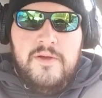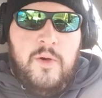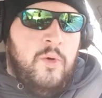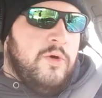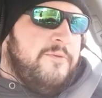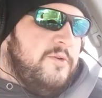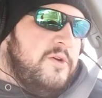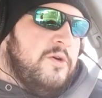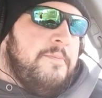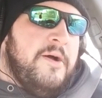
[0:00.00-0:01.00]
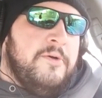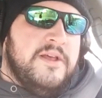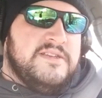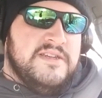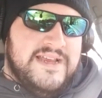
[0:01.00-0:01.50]
Or for your
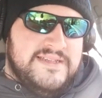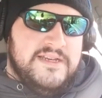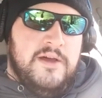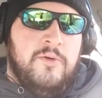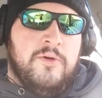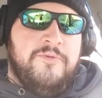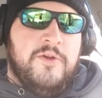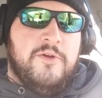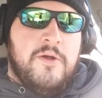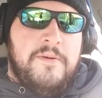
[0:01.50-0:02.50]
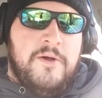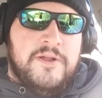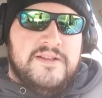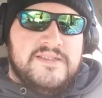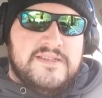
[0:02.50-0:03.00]
opponent's Nissa, or for your
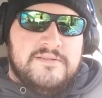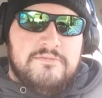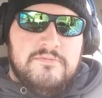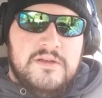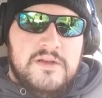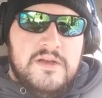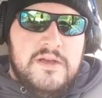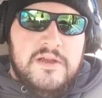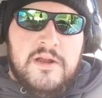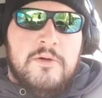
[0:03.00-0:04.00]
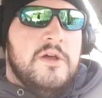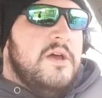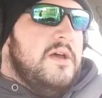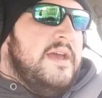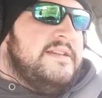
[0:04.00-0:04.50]
opponent's,
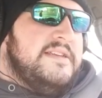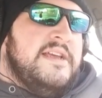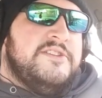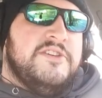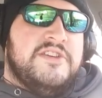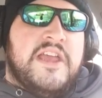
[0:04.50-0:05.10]
it's just a